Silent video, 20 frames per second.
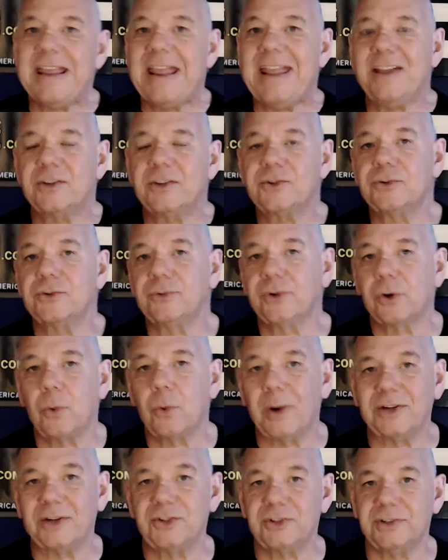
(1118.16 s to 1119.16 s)
answer the
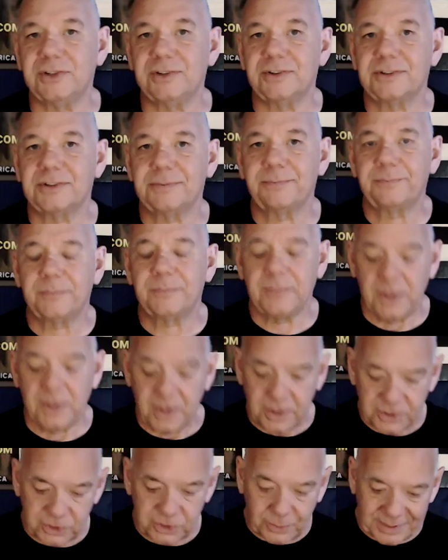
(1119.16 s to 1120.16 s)
questions.
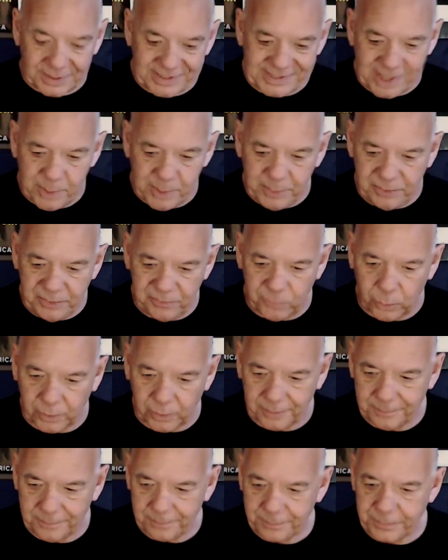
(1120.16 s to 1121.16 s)
So I said
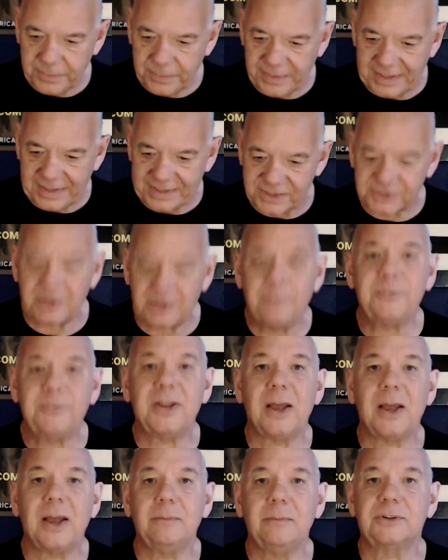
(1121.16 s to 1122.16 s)
before that
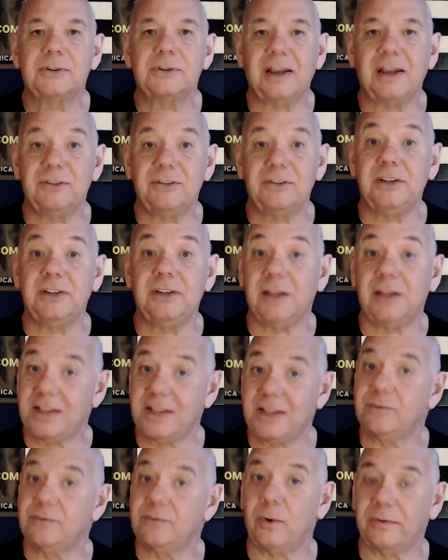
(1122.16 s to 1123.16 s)
sometimes I've seen
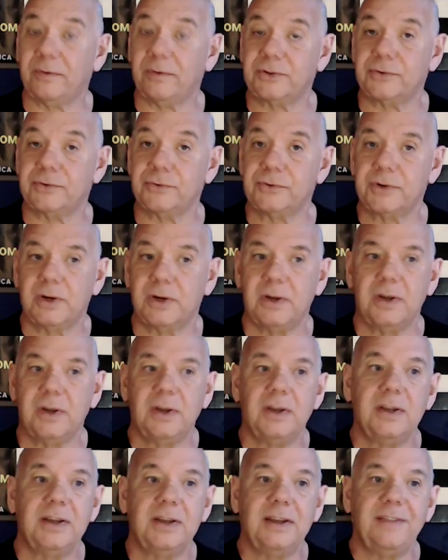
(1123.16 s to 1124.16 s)
lots of officers,
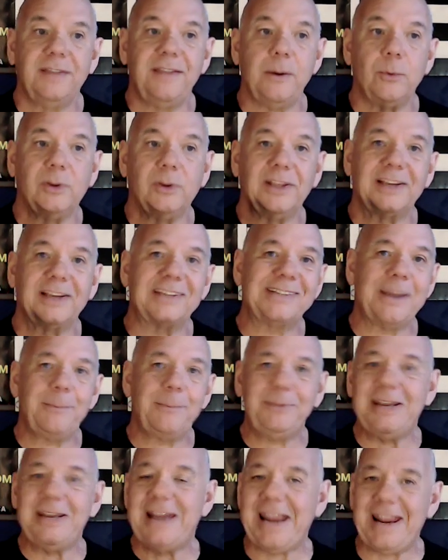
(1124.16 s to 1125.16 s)
they will
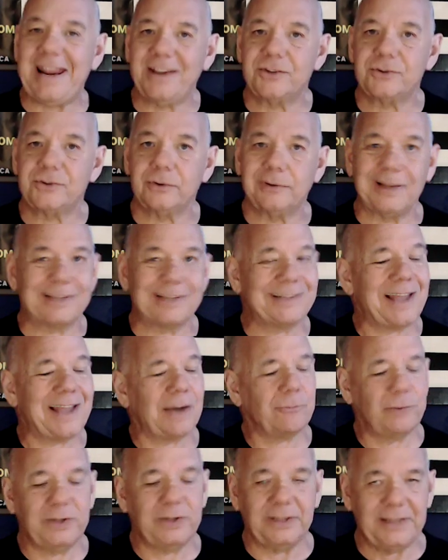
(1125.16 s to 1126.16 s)
accept an answer that's
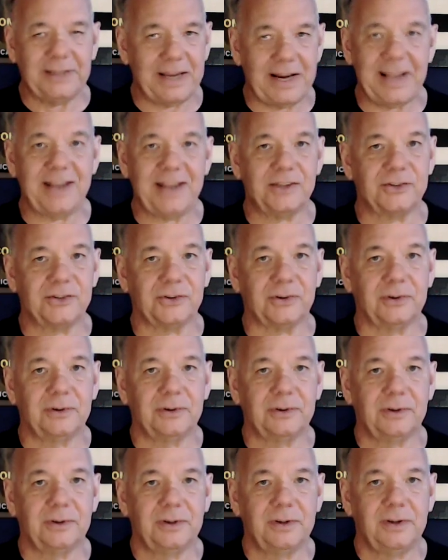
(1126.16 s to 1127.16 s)
not really an answer.
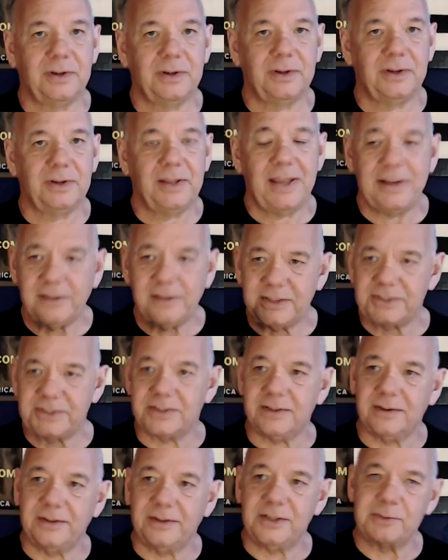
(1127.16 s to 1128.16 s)
Hey,
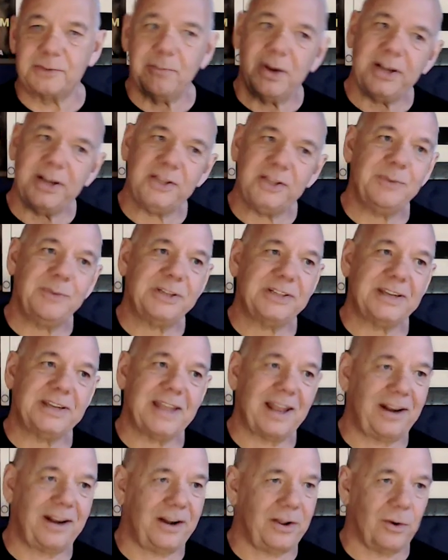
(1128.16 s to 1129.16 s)
listen, this money's missing
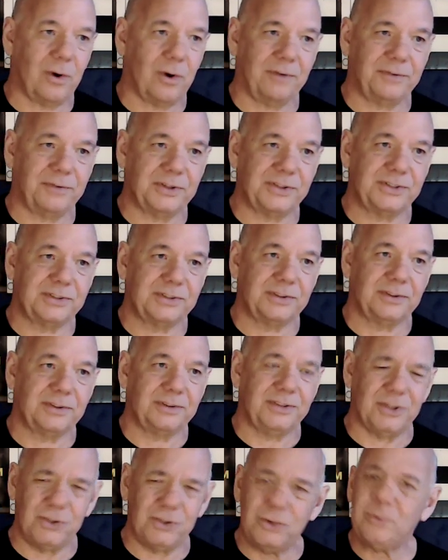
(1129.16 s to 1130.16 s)
out of the office.
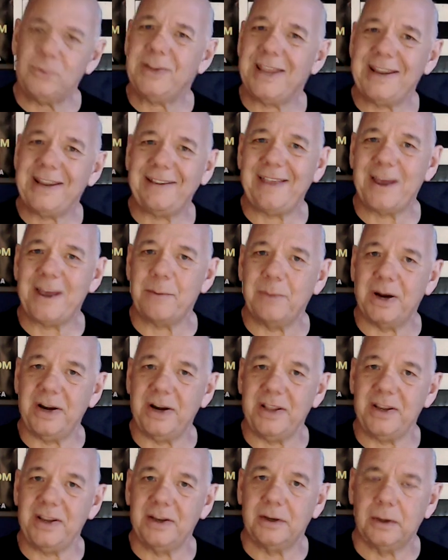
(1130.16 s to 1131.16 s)
Did you take that
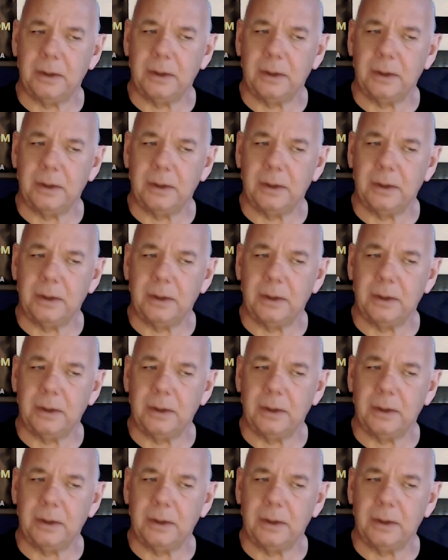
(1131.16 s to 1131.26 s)
money?